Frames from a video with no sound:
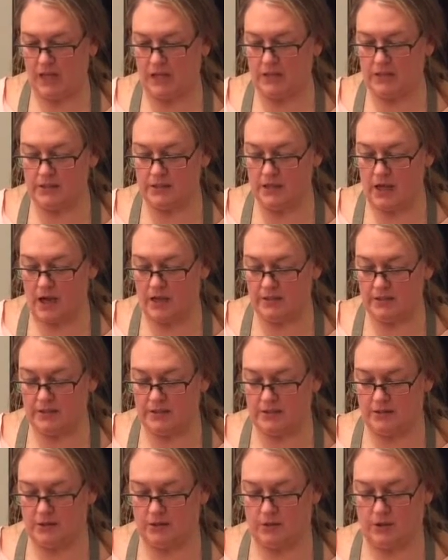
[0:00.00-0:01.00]
Sauce
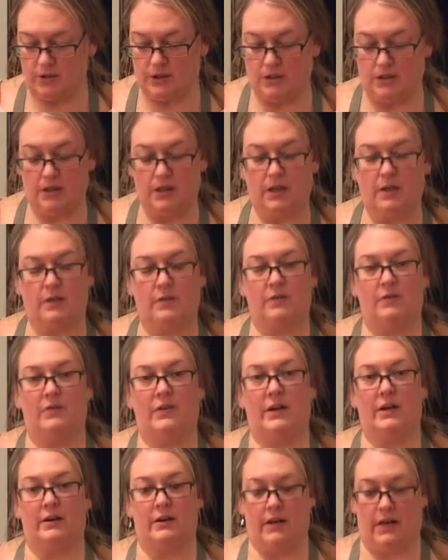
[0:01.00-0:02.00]
is so good,
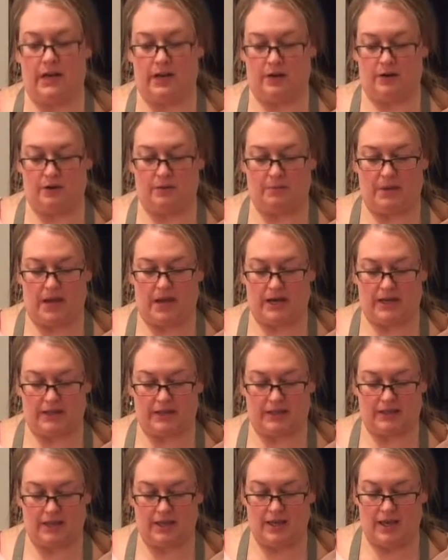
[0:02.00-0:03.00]
very
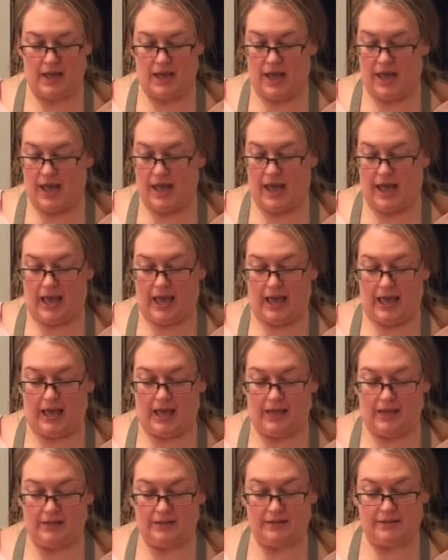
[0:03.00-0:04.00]
aromatic.
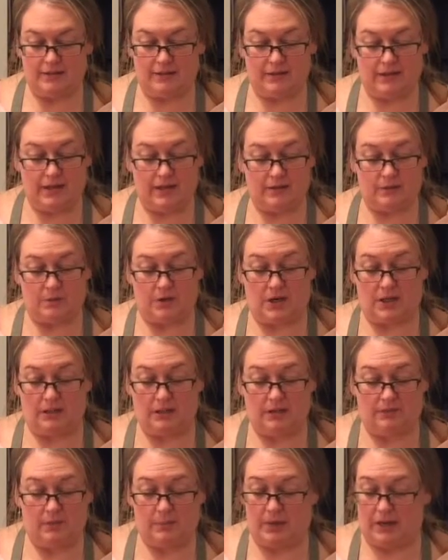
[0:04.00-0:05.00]
And again, what I
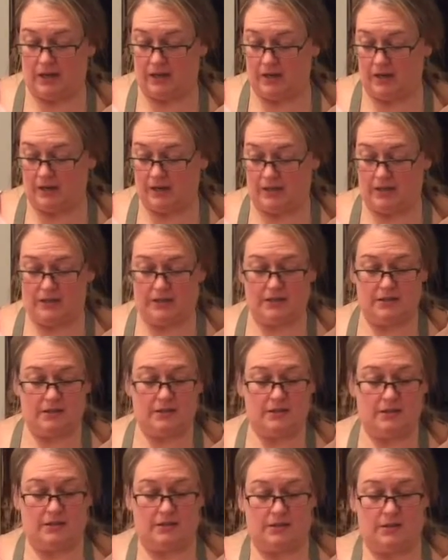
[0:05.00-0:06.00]
love about it
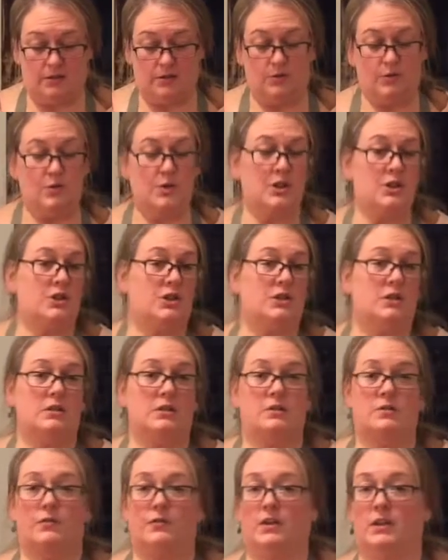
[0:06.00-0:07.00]
is
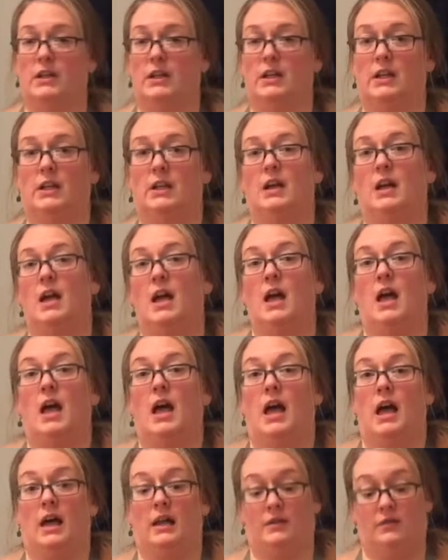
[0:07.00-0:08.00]
nutritious, filling,
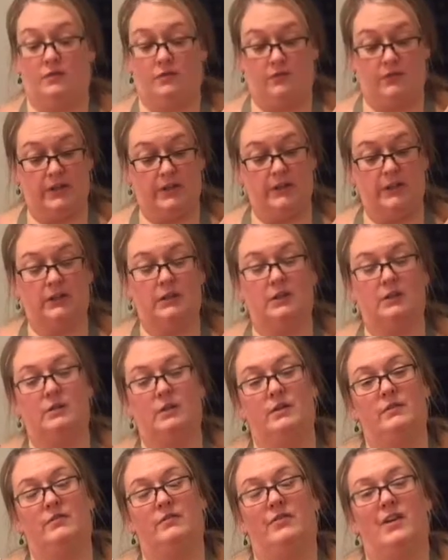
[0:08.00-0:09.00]
and very low
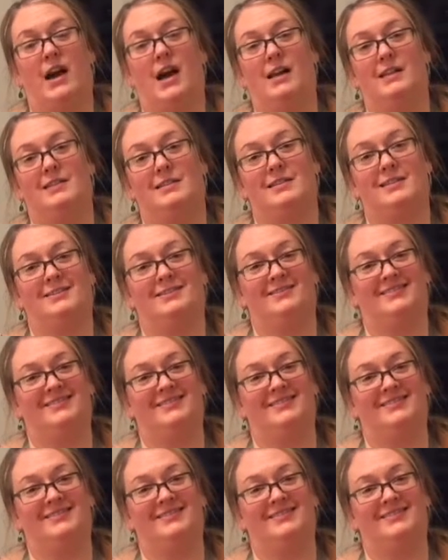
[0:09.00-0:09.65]
in fat.